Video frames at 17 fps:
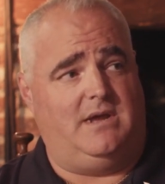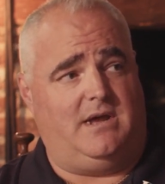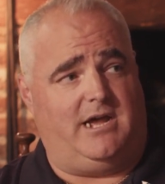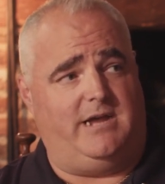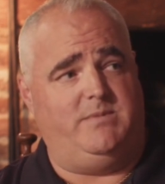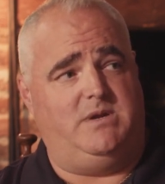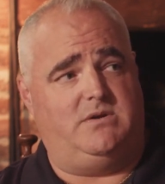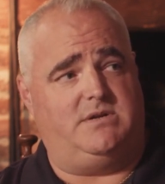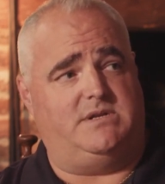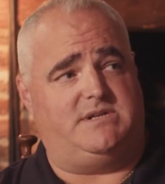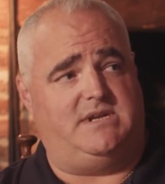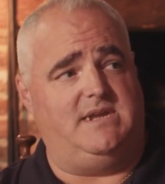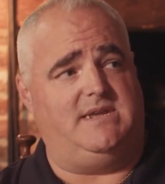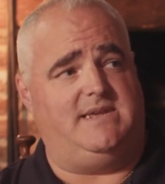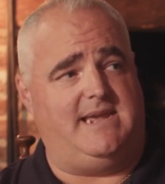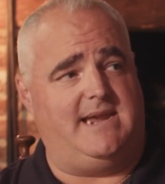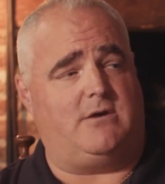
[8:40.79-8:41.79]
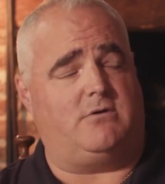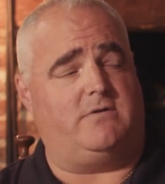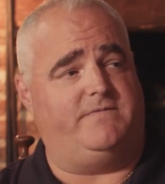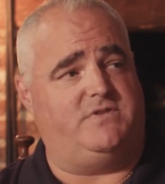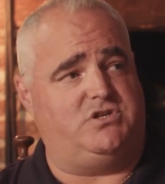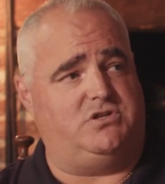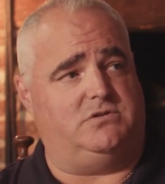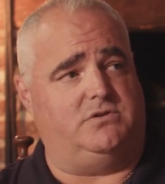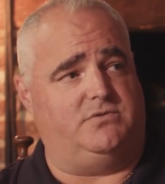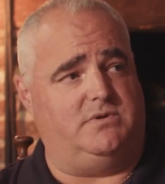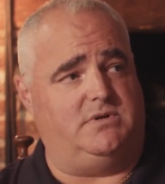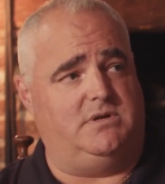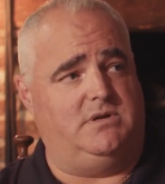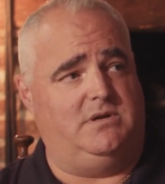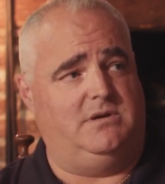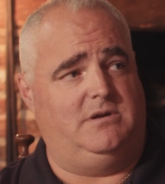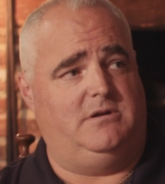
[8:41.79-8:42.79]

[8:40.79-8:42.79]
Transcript: I'm here to take care of children.